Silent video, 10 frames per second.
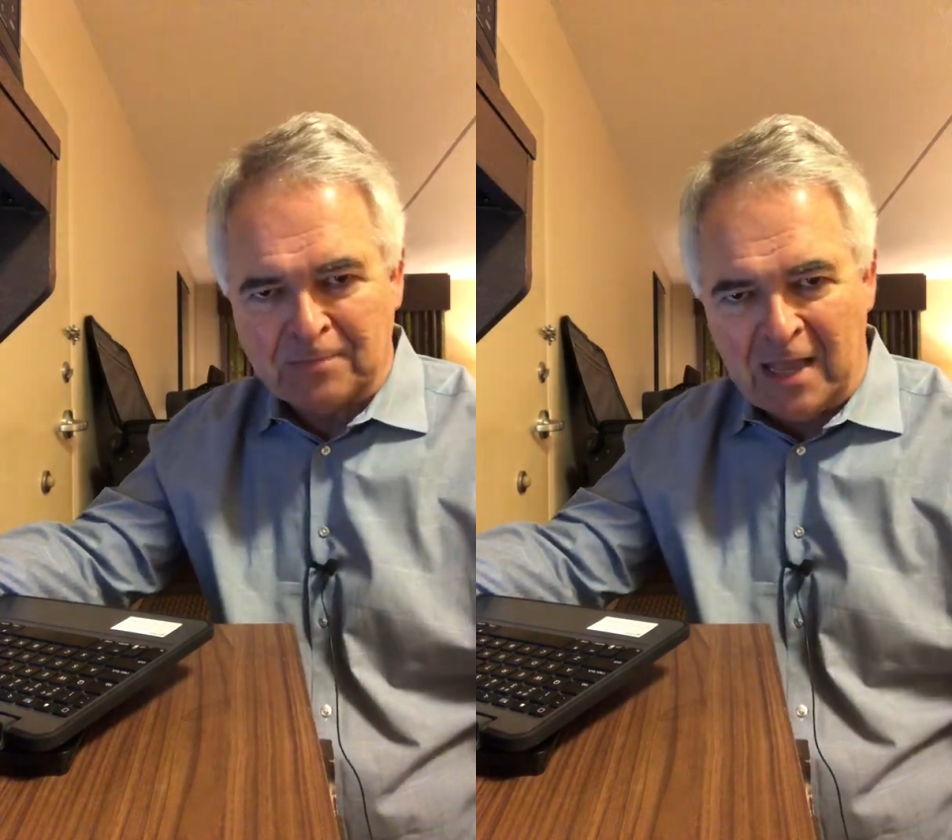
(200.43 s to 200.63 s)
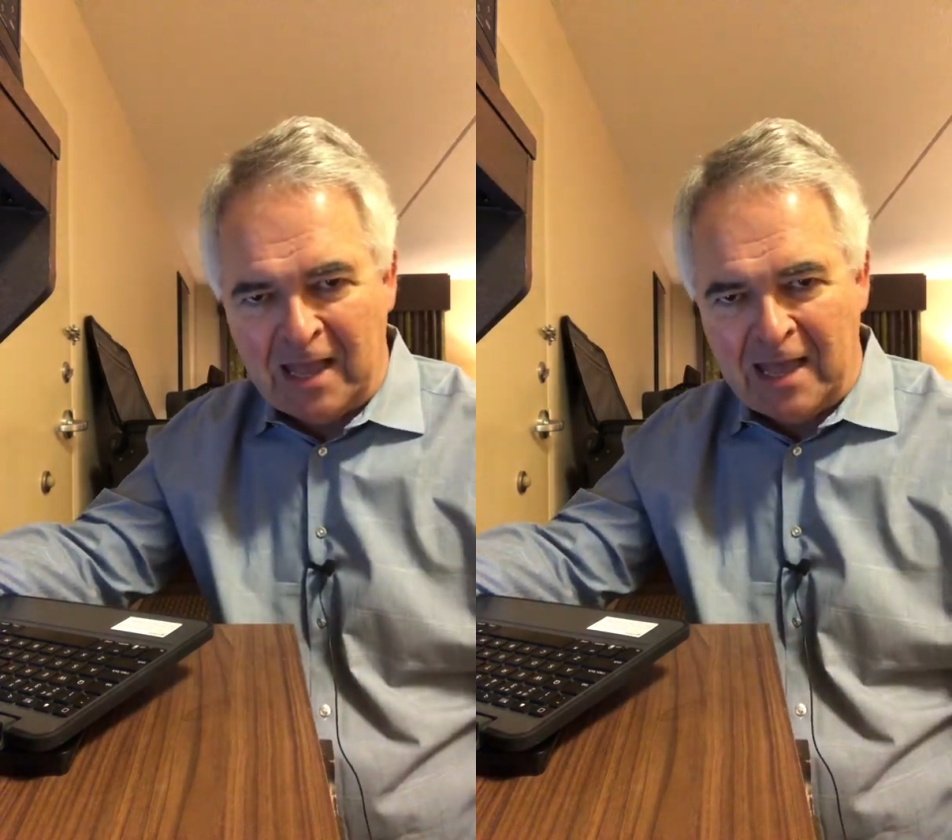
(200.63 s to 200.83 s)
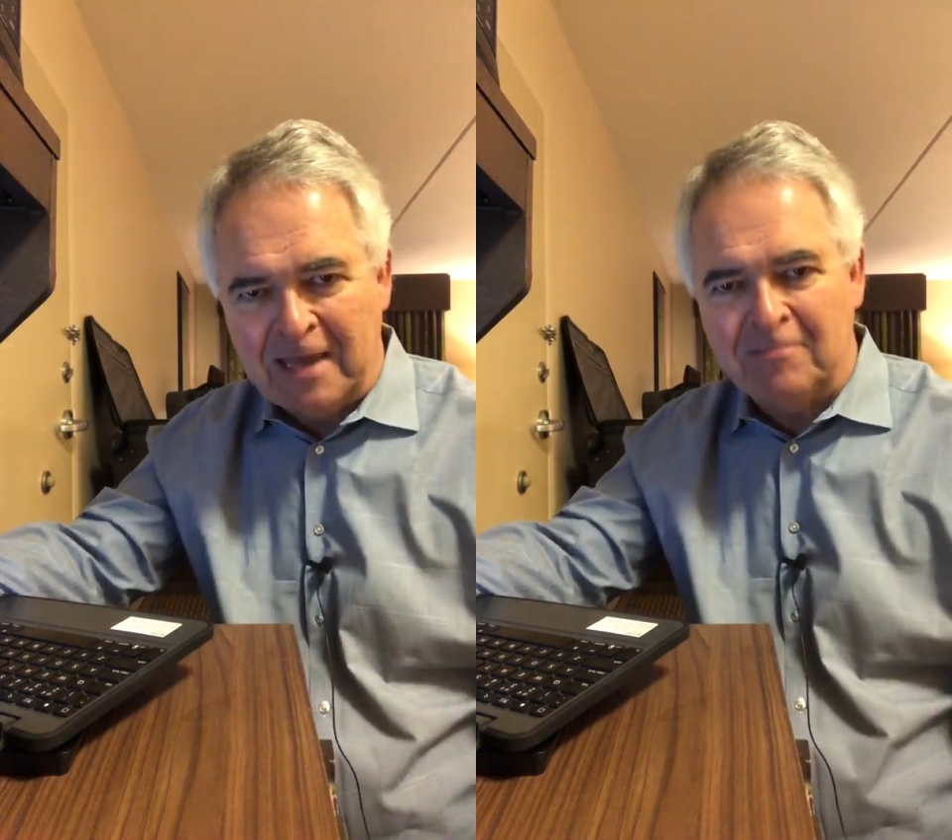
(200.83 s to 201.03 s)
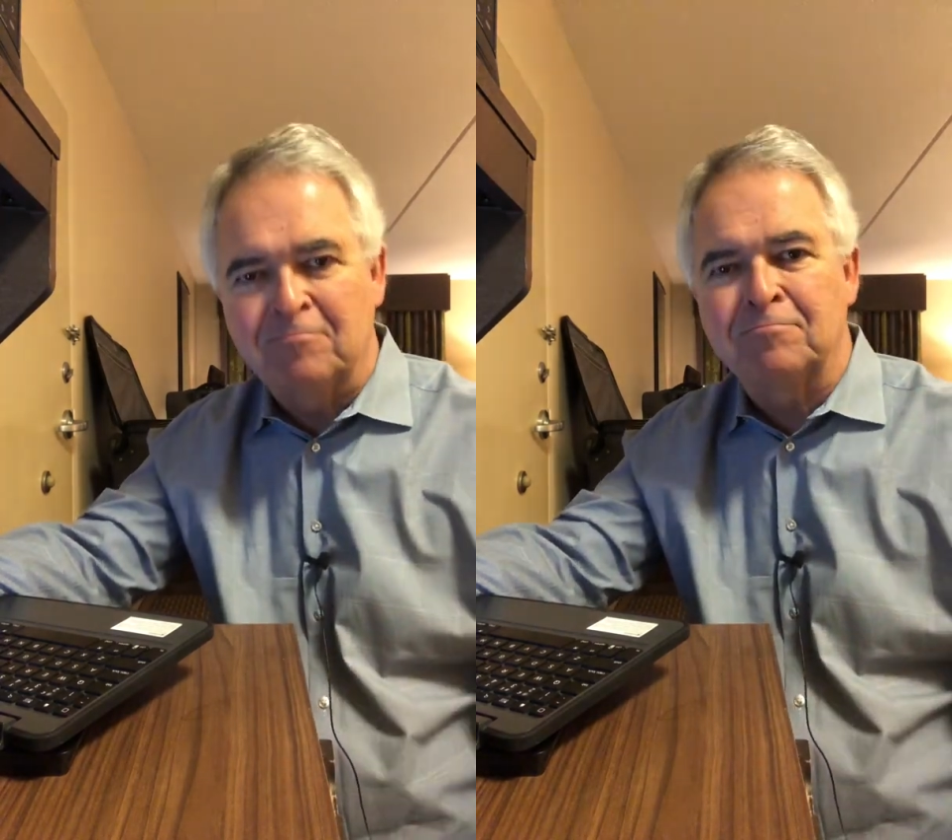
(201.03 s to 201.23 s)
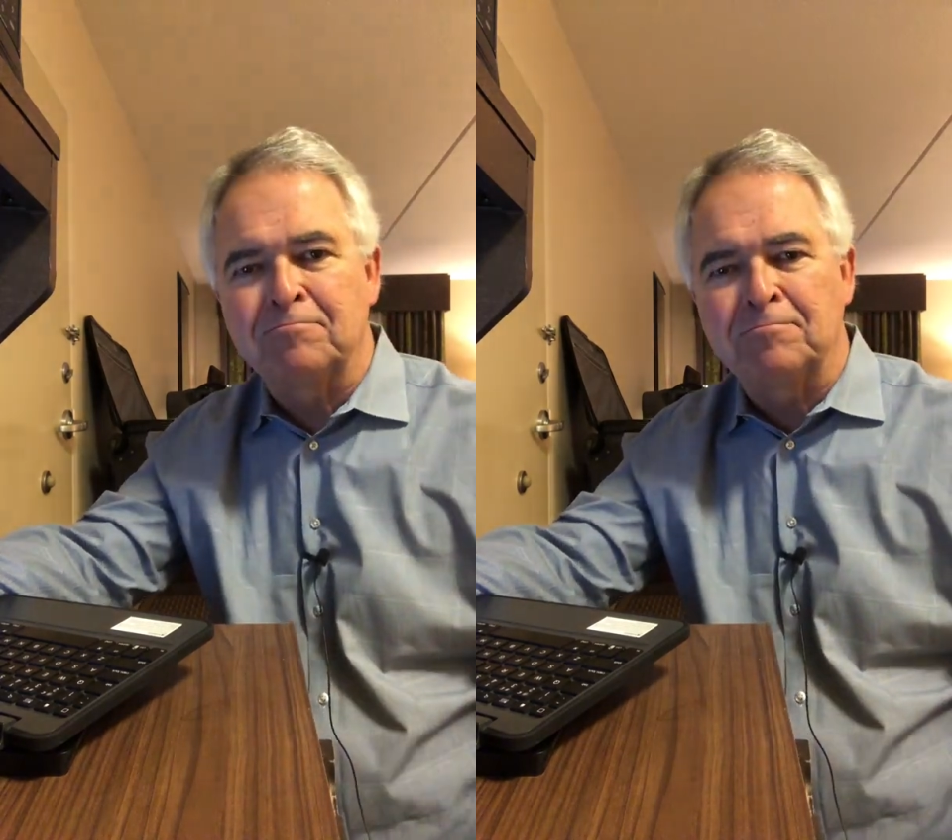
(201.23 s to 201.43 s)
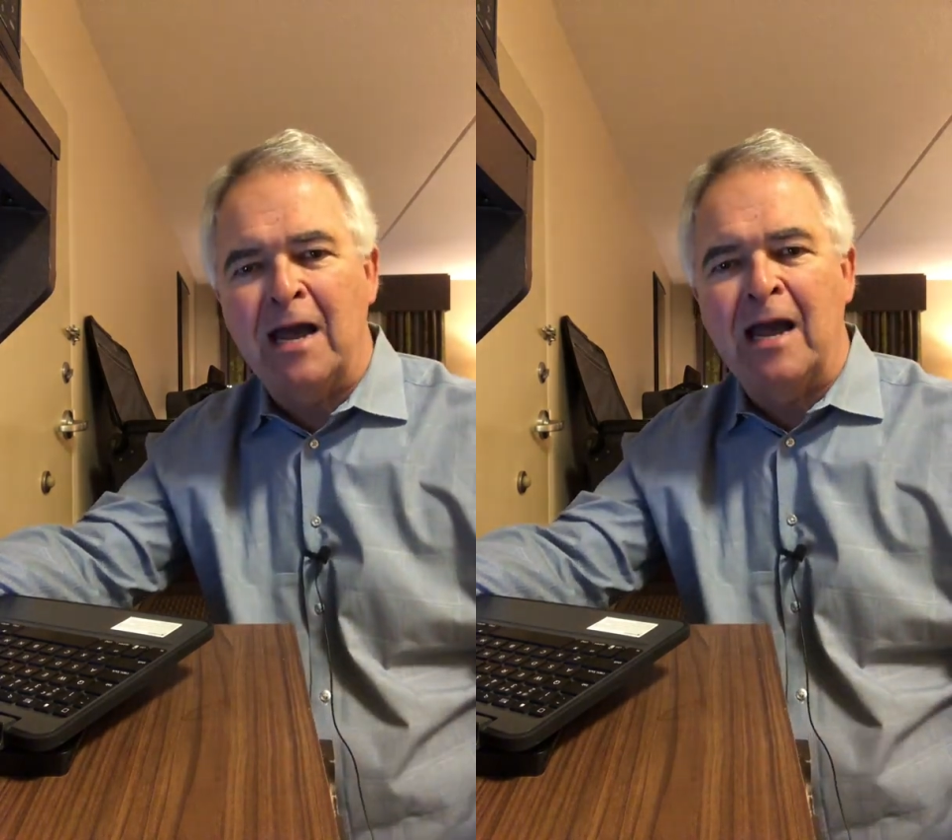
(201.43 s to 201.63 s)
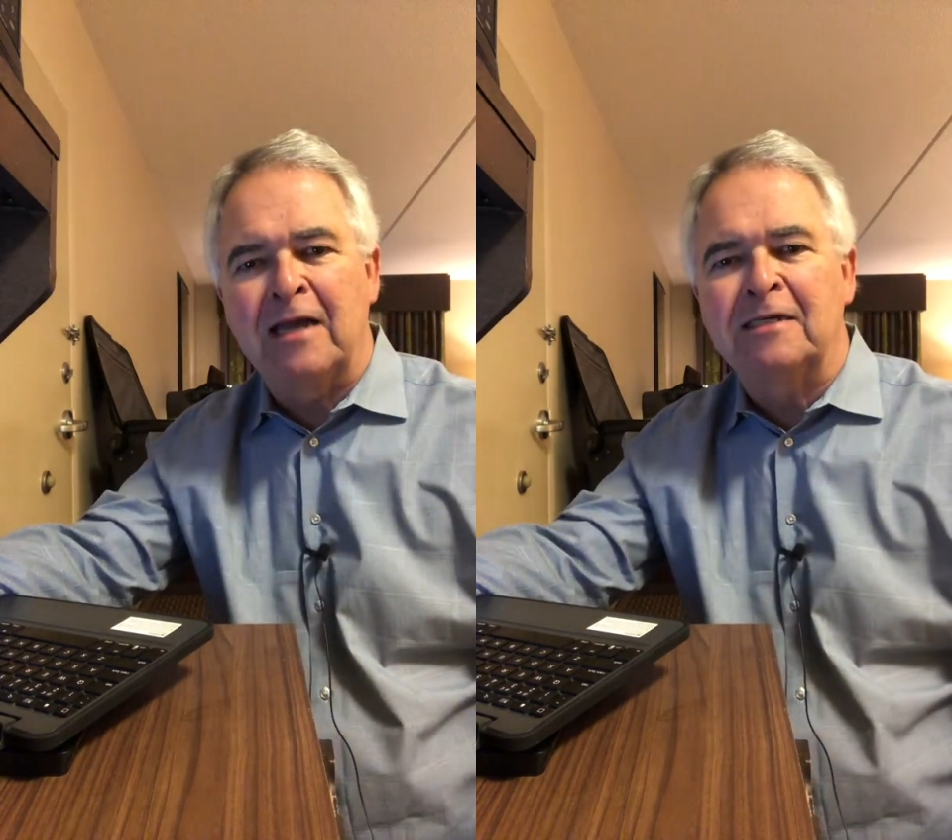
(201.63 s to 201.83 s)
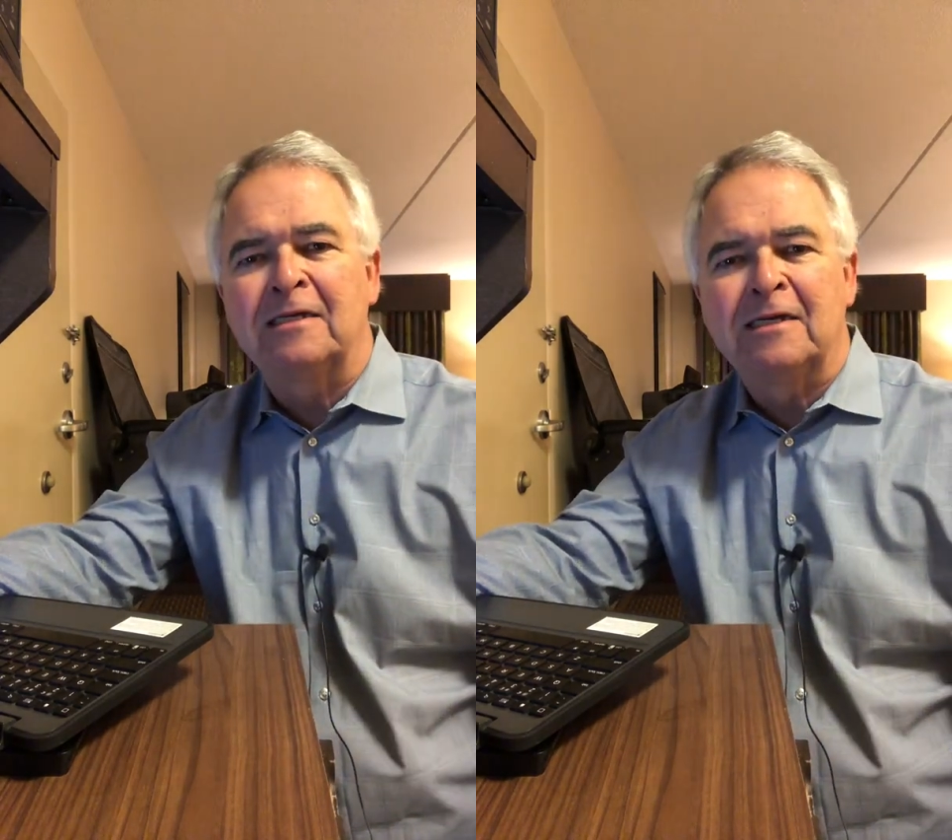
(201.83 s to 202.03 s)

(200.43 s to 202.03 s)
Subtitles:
and my